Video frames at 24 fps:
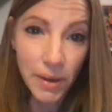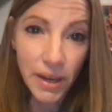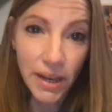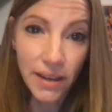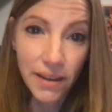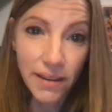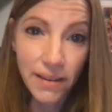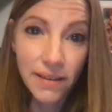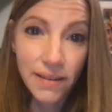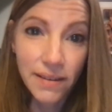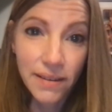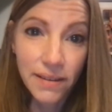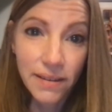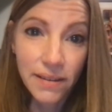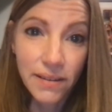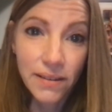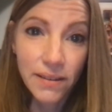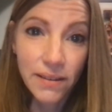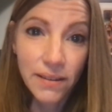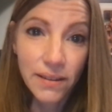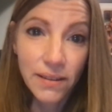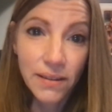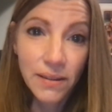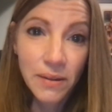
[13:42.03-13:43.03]
me.
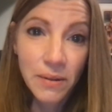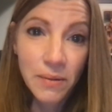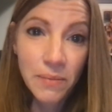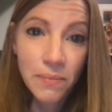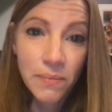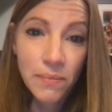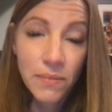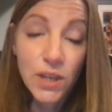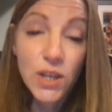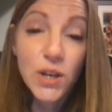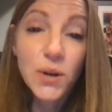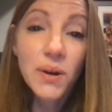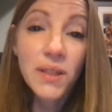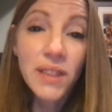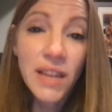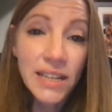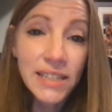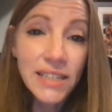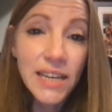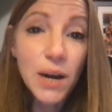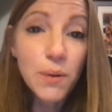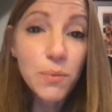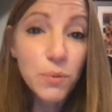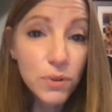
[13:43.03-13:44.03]
And
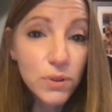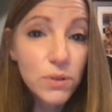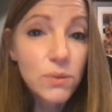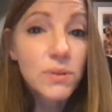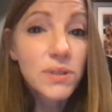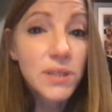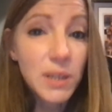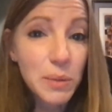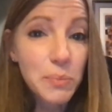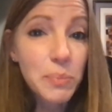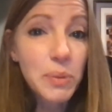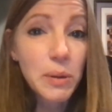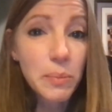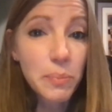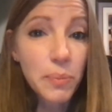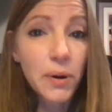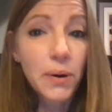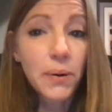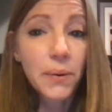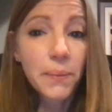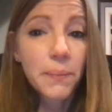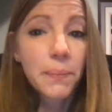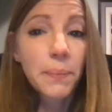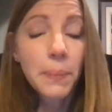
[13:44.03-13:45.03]
that's how we're losing
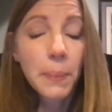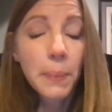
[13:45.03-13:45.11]
people.